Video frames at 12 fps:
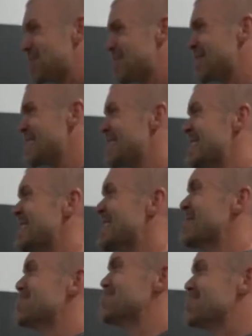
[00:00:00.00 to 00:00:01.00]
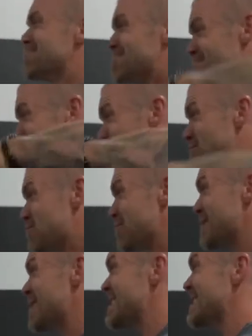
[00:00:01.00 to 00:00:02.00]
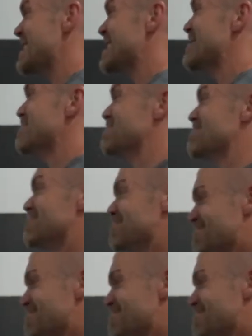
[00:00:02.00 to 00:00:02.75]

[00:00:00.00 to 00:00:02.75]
less, but I'm still engaging my traps, but that's okay.